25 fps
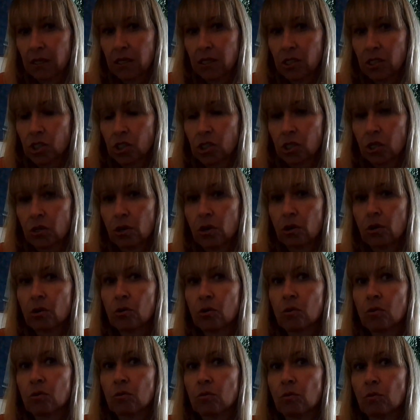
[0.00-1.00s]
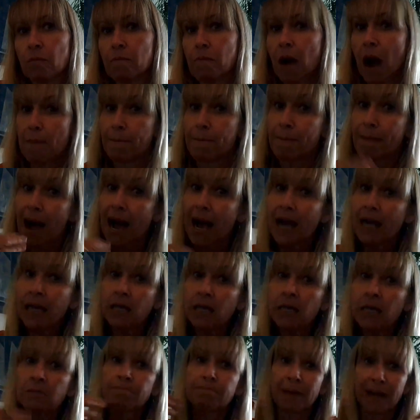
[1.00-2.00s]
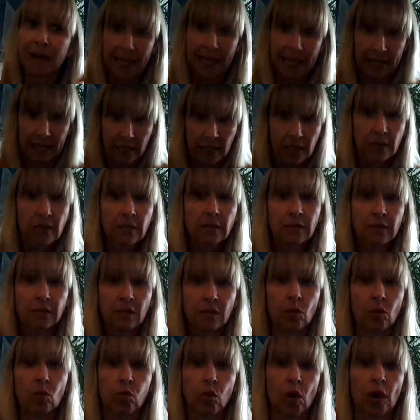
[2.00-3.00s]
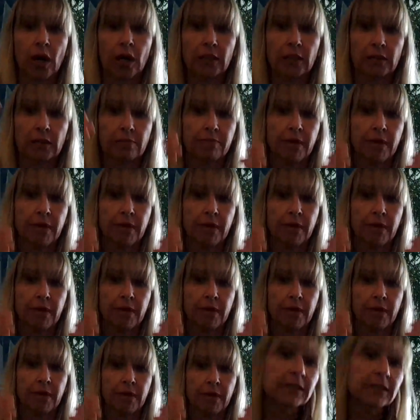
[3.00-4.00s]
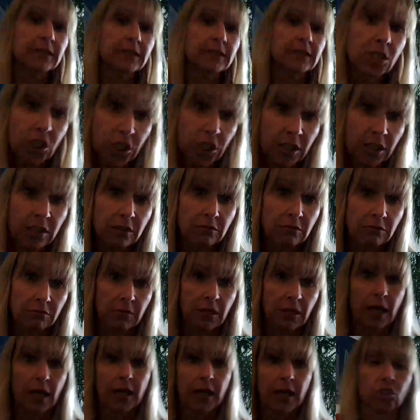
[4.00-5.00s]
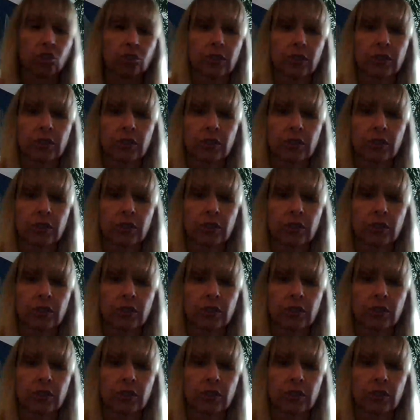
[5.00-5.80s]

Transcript: So my plan, my strategy actually